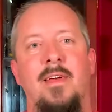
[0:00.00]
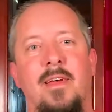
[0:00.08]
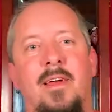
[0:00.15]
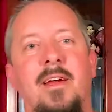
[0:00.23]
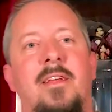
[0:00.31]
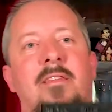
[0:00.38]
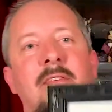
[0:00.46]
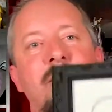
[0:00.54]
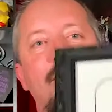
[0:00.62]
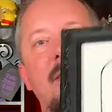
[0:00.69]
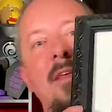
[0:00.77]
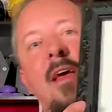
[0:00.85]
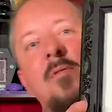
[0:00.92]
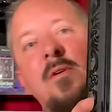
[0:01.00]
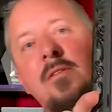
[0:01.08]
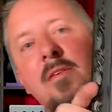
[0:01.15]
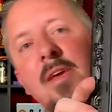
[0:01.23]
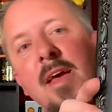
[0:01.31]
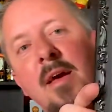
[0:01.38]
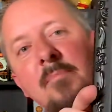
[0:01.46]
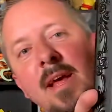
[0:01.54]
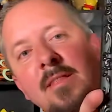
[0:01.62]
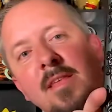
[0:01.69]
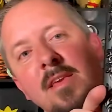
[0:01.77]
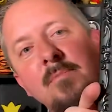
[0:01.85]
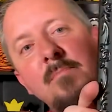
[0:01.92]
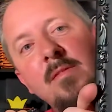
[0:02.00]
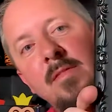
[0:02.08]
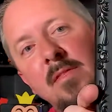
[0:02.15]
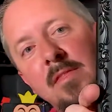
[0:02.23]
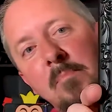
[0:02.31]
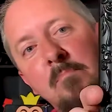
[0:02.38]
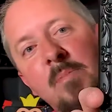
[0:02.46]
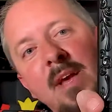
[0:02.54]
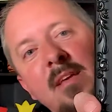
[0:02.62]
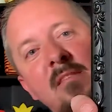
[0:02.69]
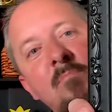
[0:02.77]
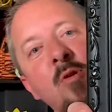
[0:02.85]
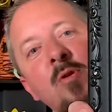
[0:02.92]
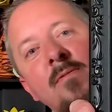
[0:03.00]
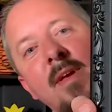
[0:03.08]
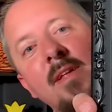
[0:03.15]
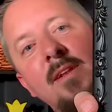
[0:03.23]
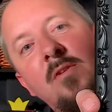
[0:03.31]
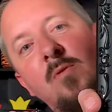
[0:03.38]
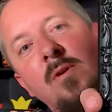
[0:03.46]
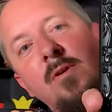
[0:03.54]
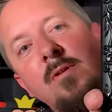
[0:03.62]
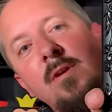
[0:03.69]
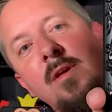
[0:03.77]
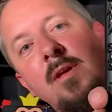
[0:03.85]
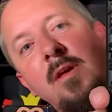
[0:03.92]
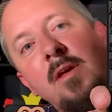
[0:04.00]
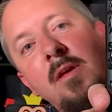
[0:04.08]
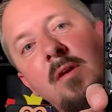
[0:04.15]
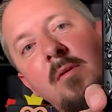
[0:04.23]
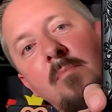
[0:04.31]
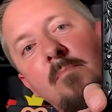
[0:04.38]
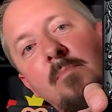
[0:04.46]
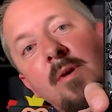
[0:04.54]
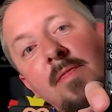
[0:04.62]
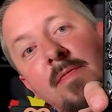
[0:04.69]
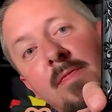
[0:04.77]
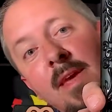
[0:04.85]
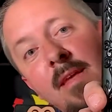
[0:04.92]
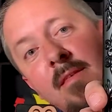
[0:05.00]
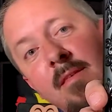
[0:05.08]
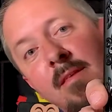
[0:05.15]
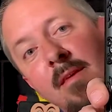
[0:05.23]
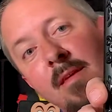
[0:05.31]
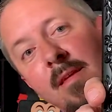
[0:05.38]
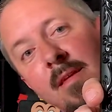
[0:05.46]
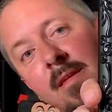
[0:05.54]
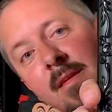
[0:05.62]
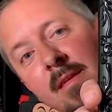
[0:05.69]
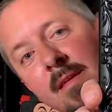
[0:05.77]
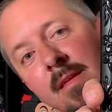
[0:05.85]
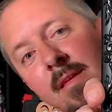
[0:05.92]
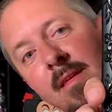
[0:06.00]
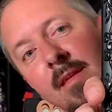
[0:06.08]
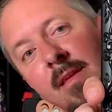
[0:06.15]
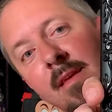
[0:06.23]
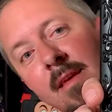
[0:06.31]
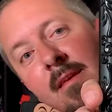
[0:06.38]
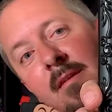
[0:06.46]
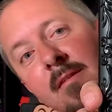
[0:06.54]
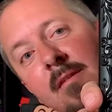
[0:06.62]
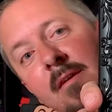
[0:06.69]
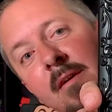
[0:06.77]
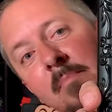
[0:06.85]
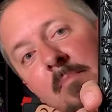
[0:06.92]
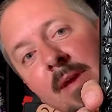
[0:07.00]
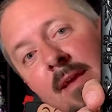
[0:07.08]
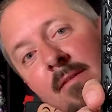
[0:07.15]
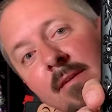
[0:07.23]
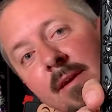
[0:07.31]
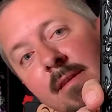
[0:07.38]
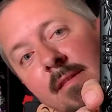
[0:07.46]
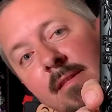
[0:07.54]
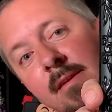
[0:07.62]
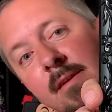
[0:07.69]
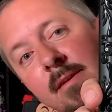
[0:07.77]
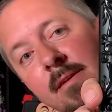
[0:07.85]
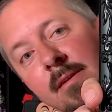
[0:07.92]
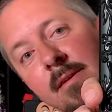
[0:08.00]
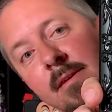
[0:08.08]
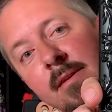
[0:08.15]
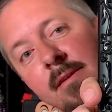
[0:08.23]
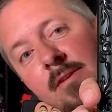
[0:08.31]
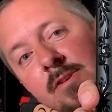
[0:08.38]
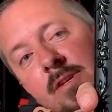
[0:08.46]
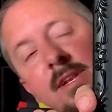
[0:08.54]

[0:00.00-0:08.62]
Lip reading: Alright, so I will say I'm not the biggest Pooh fan in the world, but this is amazing. She